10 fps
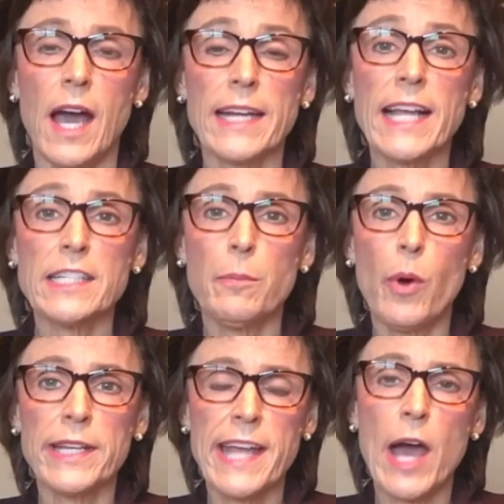I'd like to
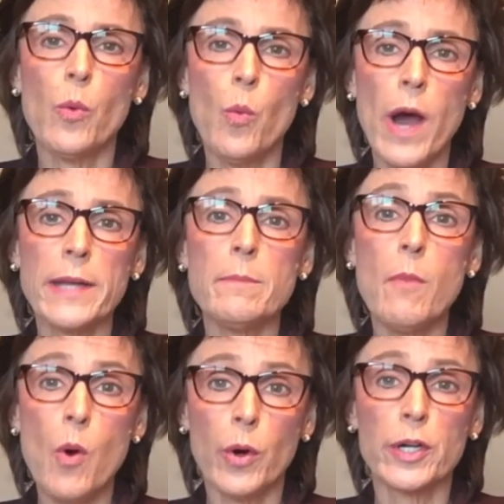point out one
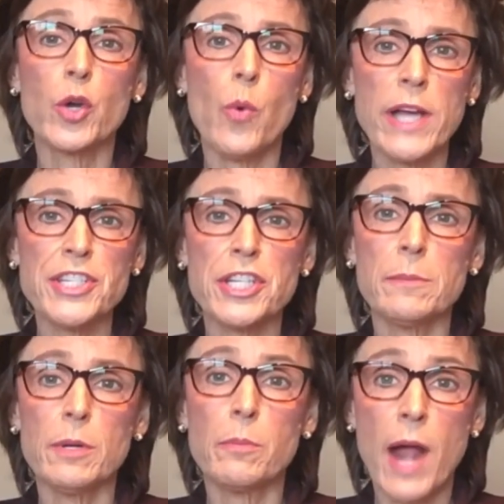more
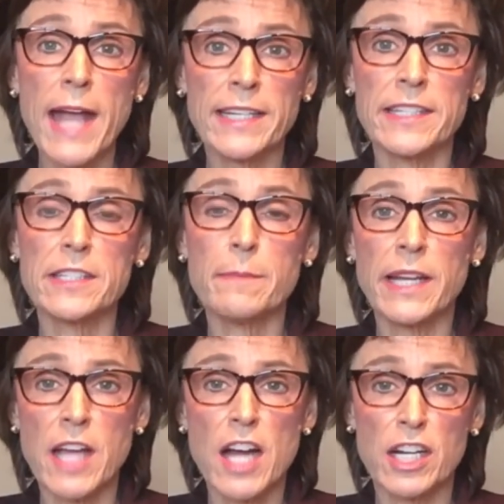questionable practice by
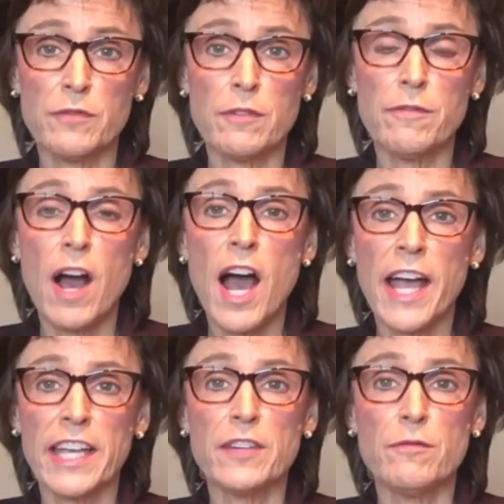Dr.
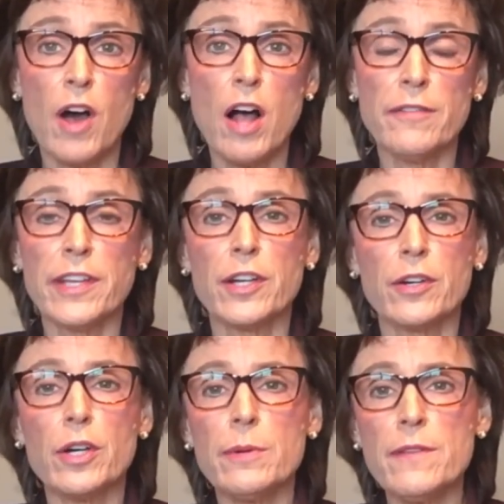Vafaie involving
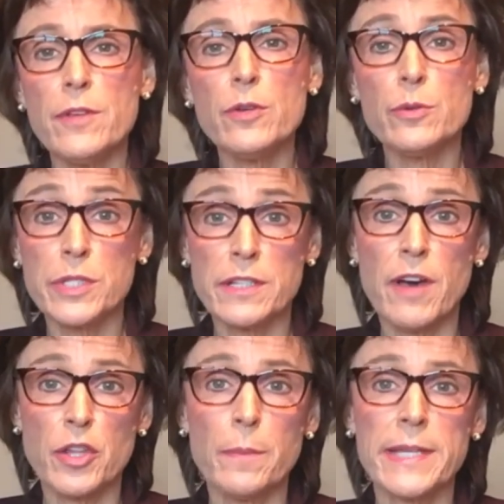her reviews of
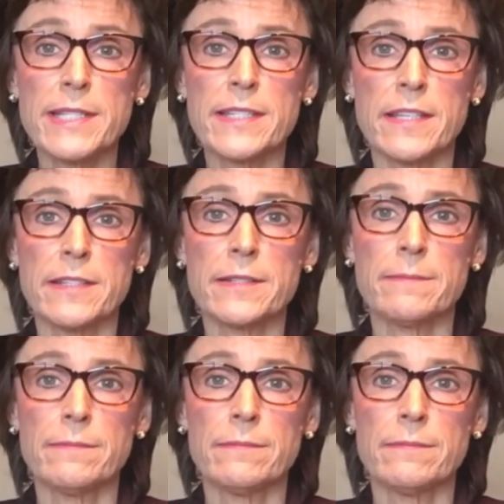other businesses.